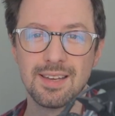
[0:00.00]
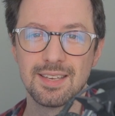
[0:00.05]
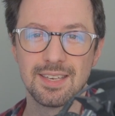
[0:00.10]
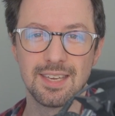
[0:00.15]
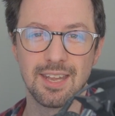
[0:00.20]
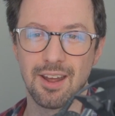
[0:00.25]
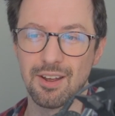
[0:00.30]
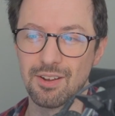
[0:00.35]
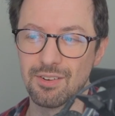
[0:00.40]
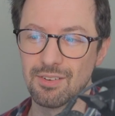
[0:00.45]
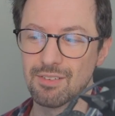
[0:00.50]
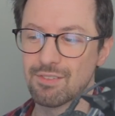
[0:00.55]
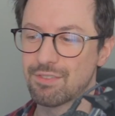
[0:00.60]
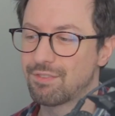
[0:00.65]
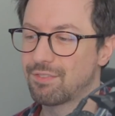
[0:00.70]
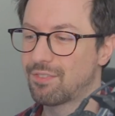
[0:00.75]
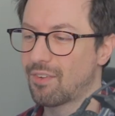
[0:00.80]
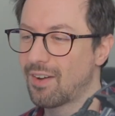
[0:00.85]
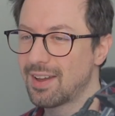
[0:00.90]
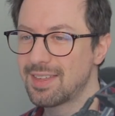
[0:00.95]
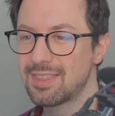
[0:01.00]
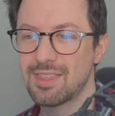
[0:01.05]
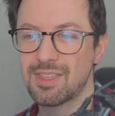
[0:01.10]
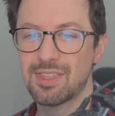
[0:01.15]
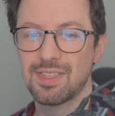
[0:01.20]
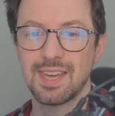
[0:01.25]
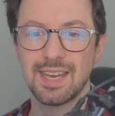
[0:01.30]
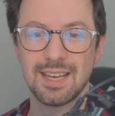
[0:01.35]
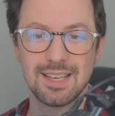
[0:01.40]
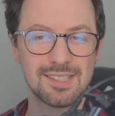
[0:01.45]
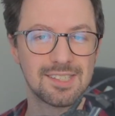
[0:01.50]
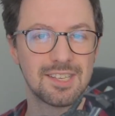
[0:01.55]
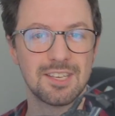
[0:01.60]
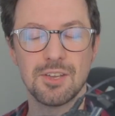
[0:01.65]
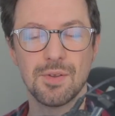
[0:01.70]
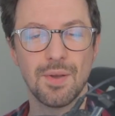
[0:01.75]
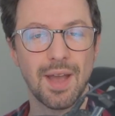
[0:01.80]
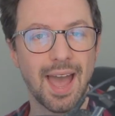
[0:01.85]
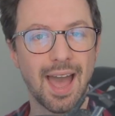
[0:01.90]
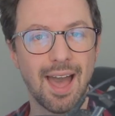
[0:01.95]
you know, find things that
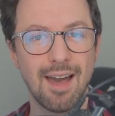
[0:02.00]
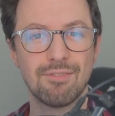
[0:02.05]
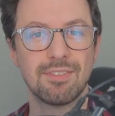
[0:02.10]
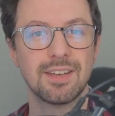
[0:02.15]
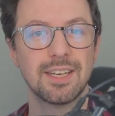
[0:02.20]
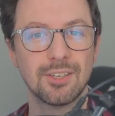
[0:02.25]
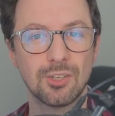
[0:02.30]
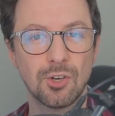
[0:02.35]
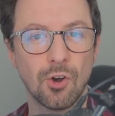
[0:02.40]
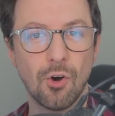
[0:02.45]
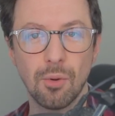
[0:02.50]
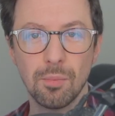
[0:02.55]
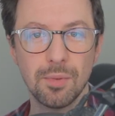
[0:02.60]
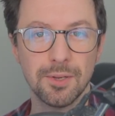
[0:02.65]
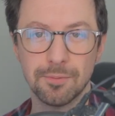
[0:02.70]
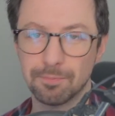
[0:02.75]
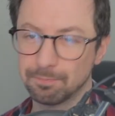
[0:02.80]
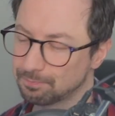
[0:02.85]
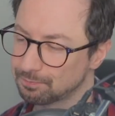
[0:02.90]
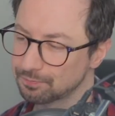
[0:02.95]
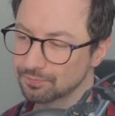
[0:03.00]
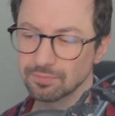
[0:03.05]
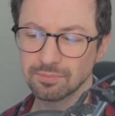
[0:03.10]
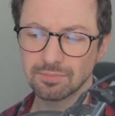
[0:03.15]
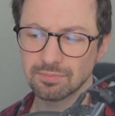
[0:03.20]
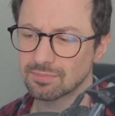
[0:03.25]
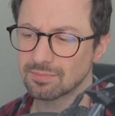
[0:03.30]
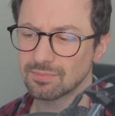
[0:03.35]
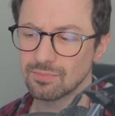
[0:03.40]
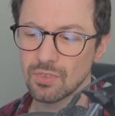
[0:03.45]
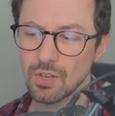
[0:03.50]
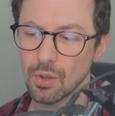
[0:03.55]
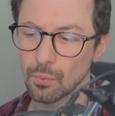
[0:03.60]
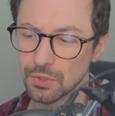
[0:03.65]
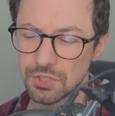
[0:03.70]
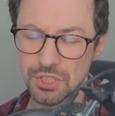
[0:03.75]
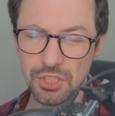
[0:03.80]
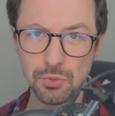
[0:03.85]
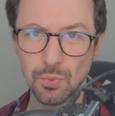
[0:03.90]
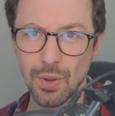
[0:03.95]
you have in common,
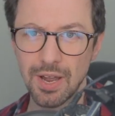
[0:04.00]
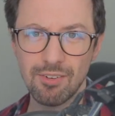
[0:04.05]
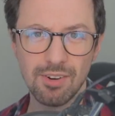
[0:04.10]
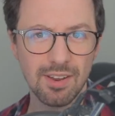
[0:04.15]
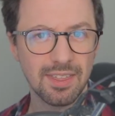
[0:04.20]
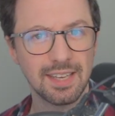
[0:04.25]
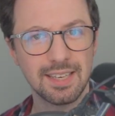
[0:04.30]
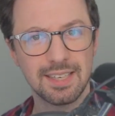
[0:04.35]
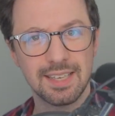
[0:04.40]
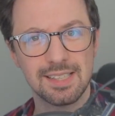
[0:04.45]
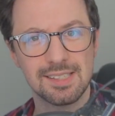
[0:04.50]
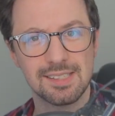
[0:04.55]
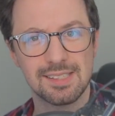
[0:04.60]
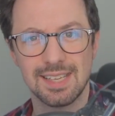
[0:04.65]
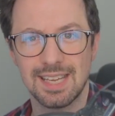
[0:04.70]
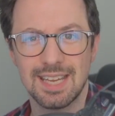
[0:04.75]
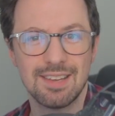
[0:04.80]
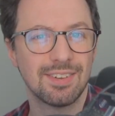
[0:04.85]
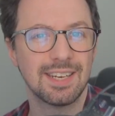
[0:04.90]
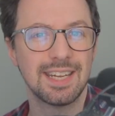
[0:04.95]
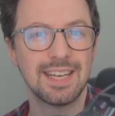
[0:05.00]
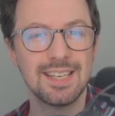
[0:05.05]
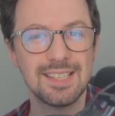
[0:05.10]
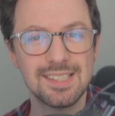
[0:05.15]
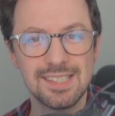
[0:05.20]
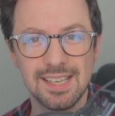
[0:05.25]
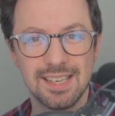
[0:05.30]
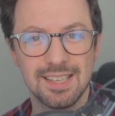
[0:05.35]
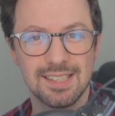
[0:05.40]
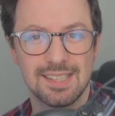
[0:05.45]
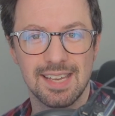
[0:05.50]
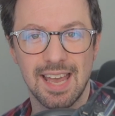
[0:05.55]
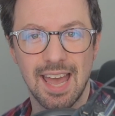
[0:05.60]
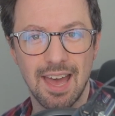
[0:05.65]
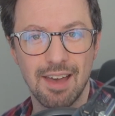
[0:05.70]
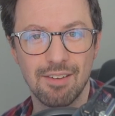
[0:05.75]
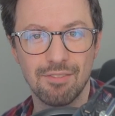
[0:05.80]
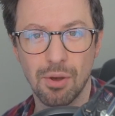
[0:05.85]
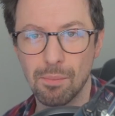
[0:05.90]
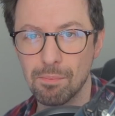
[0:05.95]
which is where I think it's even easier to
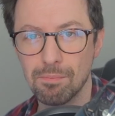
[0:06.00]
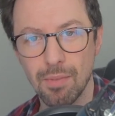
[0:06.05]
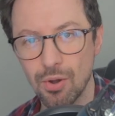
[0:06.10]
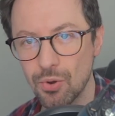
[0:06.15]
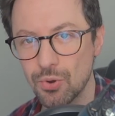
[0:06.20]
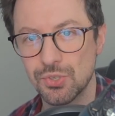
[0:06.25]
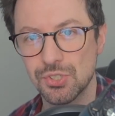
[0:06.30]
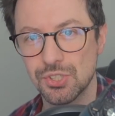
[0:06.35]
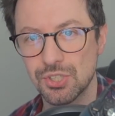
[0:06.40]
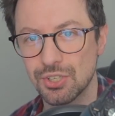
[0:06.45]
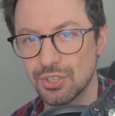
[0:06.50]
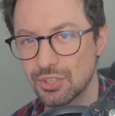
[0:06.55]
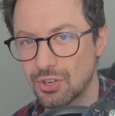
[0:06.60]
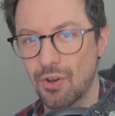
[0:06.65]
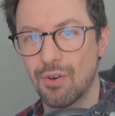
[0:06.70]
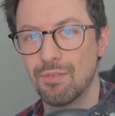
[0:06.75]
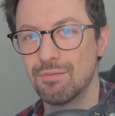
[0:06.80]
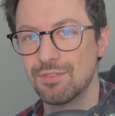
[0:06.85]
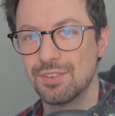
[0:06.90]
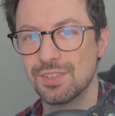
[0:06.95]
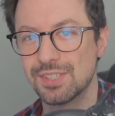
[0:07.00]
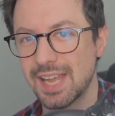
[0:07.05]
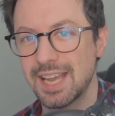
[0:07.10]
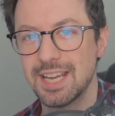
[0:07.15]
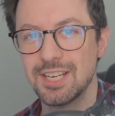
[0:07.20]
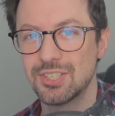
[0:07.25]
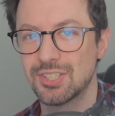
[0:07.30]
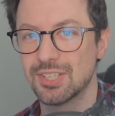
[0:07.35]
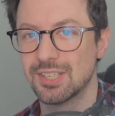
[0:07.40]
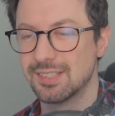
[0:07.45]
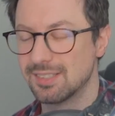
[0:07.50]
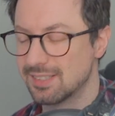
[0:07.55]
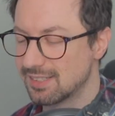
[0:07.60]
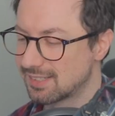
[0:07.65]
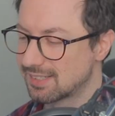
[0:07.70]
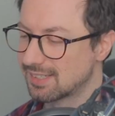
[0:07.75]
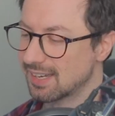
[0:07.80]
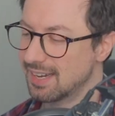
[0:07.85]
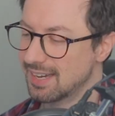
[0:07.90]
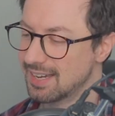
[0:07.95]
have most
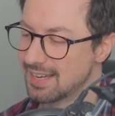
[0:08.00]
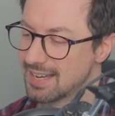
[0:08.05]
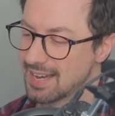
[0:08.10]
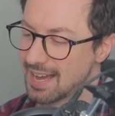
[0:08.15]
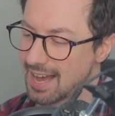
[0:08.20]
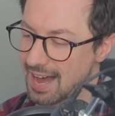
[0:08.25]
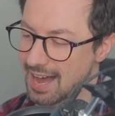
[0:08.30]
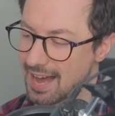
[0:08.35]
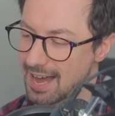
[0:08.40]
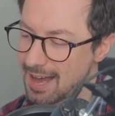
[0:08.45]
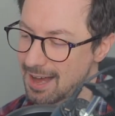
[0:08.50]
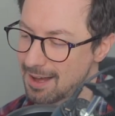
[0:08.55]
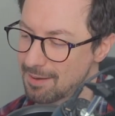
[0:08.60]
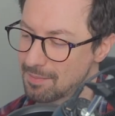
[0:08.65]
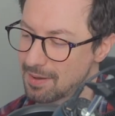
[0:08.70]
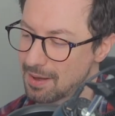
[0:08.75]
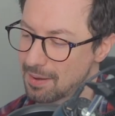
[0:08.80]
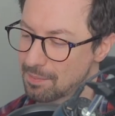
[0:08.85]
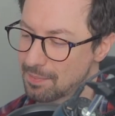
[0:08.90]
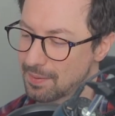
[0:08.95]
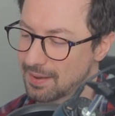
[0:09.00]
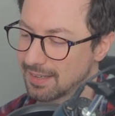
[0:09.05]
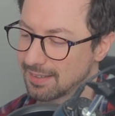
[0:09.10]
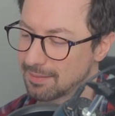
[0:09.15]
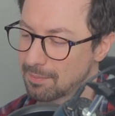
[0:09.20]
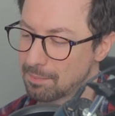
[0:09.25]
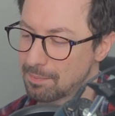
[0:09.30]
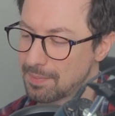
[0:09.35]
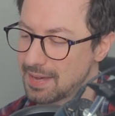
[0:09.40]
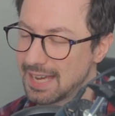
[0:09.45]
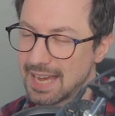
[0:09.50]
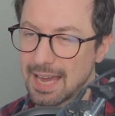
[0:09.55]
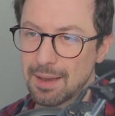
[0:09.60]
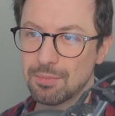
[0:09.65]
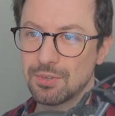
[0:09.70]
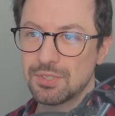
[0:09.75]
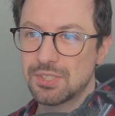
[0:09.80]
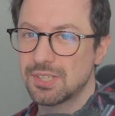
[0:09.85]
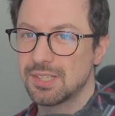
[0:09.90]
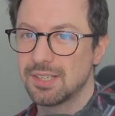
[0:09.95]
conversations. But being
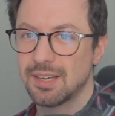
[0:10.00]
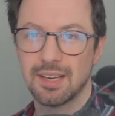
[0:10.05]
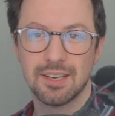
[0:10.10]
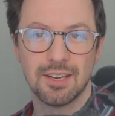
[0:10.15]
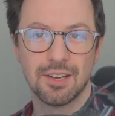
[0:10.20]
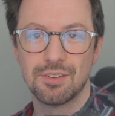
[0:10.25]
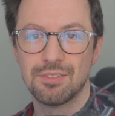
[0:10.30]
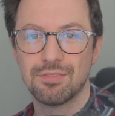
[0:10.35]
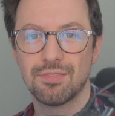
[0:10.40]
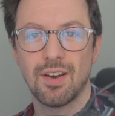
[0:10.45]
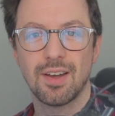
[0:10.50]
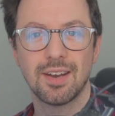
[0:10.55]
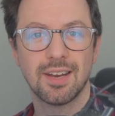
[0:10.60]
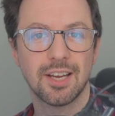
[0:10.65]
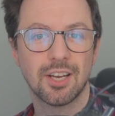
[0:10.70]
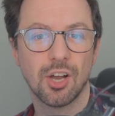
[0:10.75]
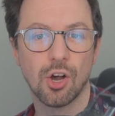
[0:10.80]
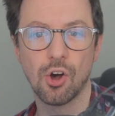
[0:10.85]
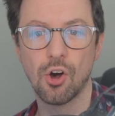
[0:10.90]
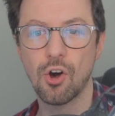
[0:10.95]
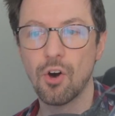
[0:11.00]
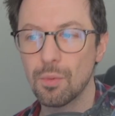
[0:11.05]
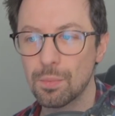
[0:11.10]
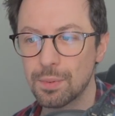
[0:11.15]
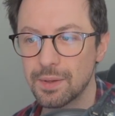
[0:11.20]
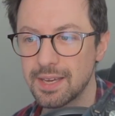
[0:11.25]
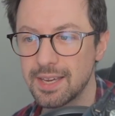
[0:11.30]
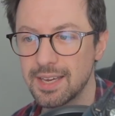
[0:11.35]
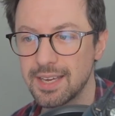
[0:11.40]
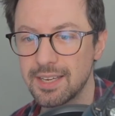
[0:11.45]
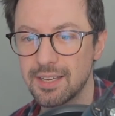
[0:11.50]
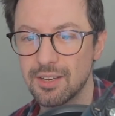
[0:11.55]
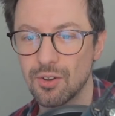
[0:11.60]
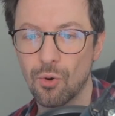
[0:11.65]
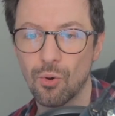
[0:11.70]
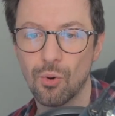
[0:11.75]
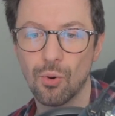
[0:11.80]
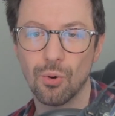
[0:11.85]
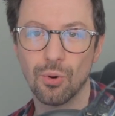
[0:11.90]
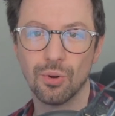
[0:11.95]
able to, I don't know, find like a hobby,
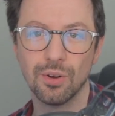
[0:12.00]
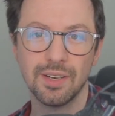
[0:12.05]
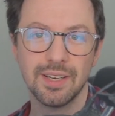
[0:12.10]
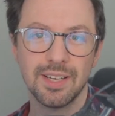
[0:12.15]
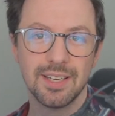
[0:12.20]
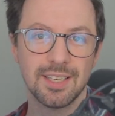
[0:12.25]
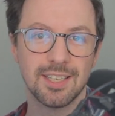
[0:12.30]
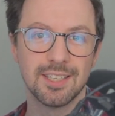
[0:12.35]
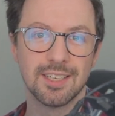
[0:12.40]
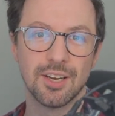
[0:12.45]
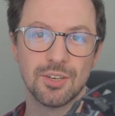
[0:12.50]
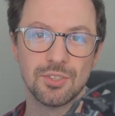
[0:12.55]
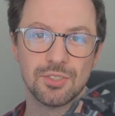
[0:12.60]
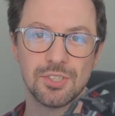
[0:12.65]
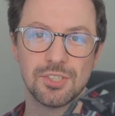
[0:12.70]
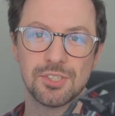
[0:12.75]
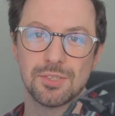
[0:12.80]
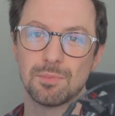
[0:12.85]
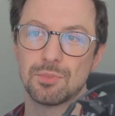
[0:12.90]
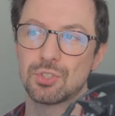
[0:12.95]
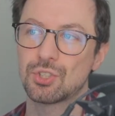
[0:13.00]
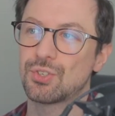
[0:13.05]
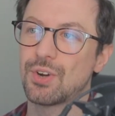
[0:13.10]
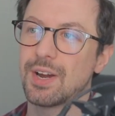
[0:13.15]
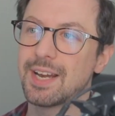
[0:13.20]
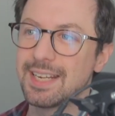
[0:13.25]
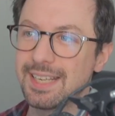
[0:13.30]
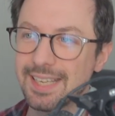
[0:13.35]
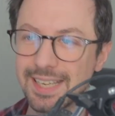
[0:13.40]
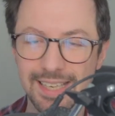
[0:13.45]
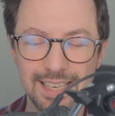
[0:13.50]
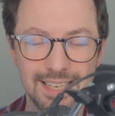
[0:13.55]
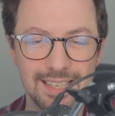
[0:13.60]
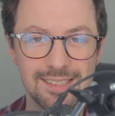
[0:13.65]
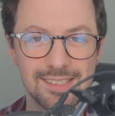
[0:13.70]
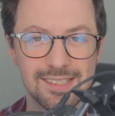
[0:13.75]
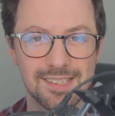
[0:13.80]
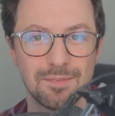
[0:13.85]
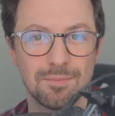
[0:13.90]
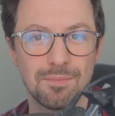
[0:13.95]
or, you know, do some training
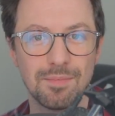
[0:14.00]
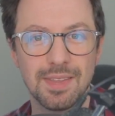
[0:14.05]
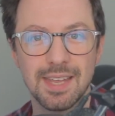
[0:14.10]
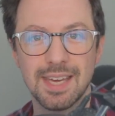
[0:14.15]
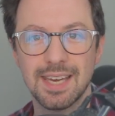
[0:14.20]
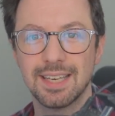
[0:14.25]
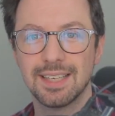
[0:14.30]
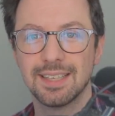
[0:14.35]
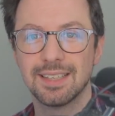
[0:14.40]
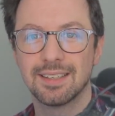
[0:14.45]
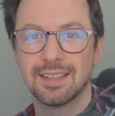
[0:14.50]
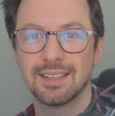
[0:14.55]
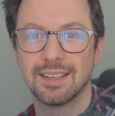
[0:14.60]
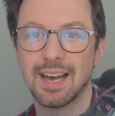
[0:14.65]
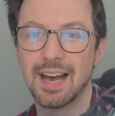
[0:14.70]
in something.